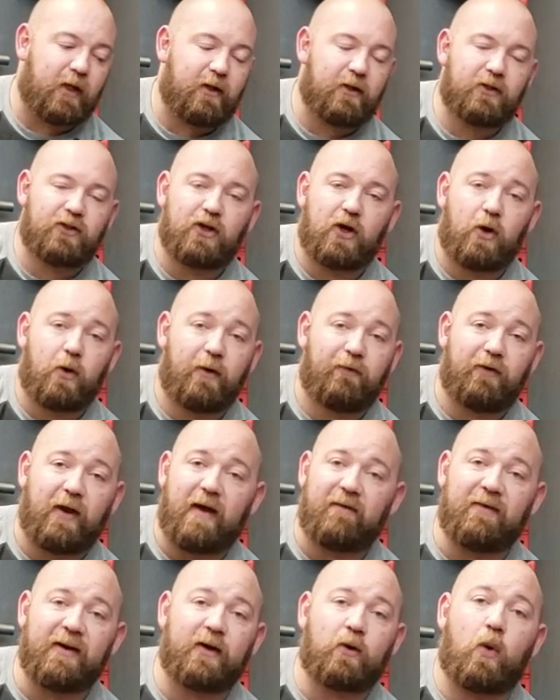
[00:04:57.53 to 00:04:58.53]
So if you
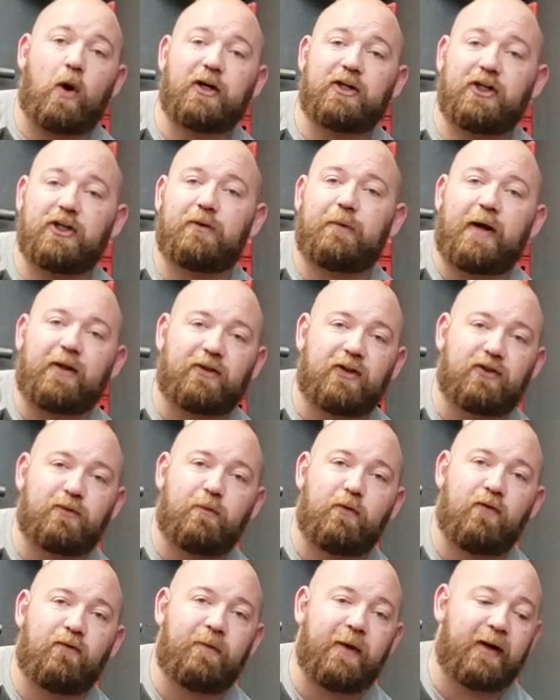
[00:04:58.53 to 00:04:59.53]
have any questions about this
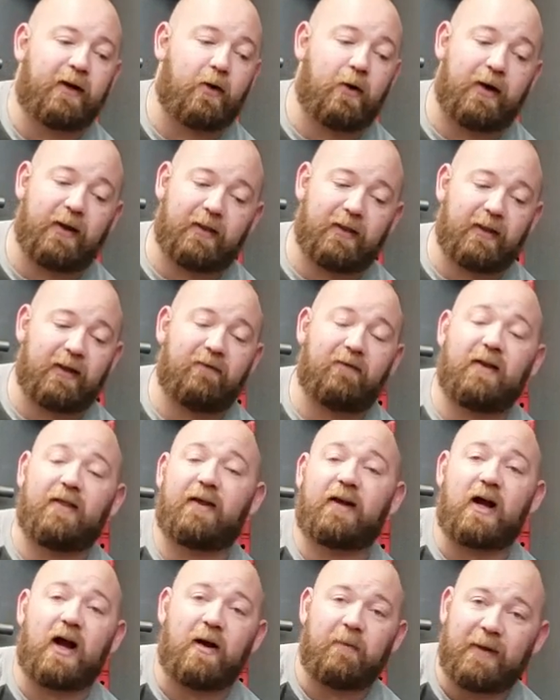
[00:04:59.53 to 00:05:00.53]
movement, go ahead and leave it in
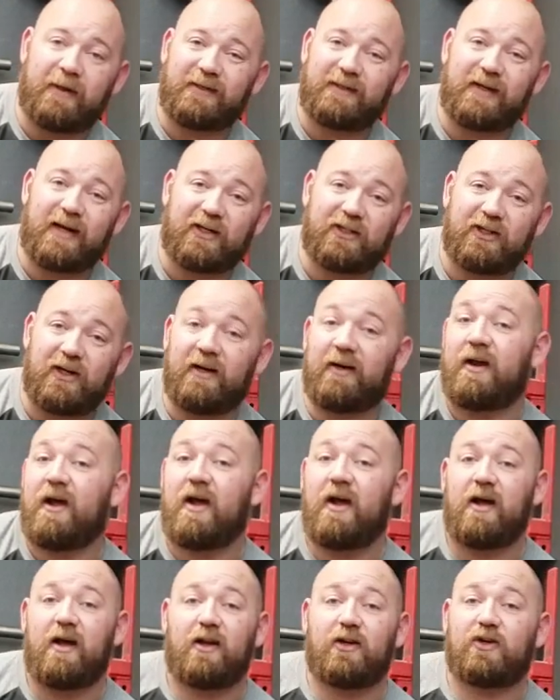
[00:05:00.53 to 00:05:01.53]
the comments section.
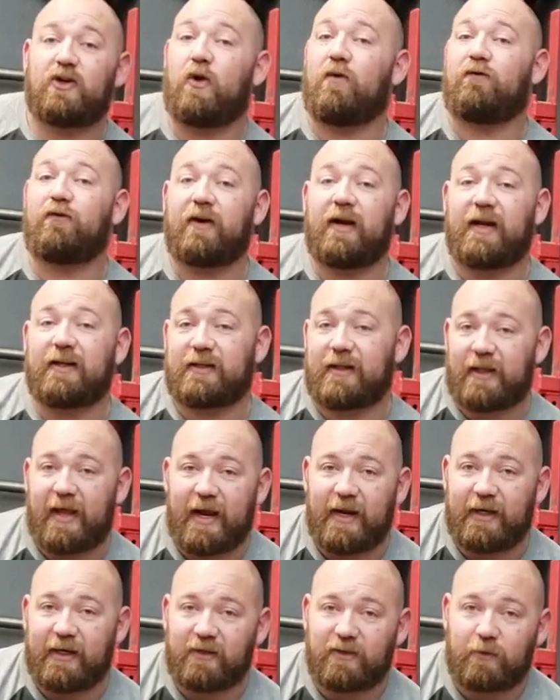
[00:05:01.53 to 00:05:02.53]
Don't forget to
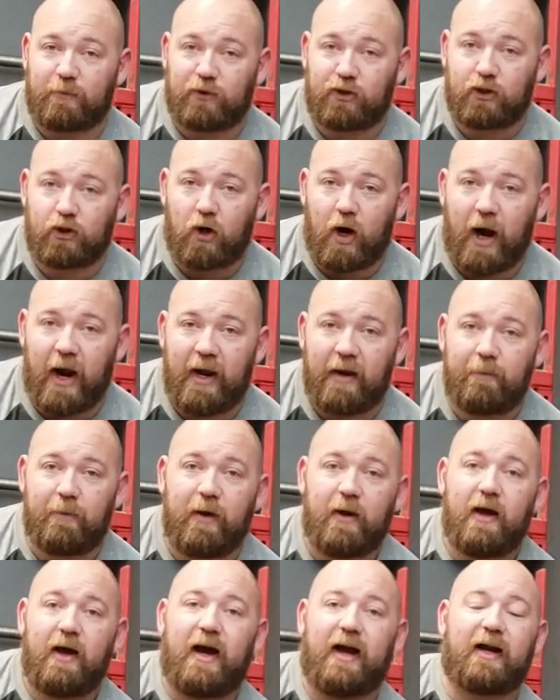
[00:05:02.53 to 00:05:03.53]
like and subscribe.
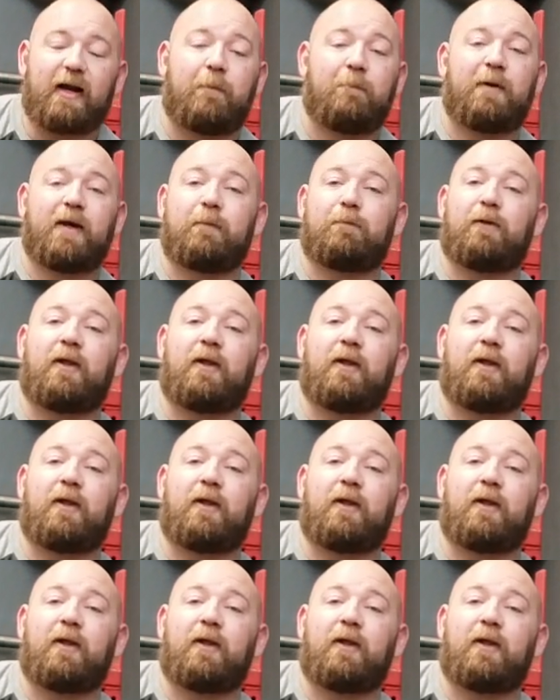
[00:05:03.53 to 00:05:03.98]
I got big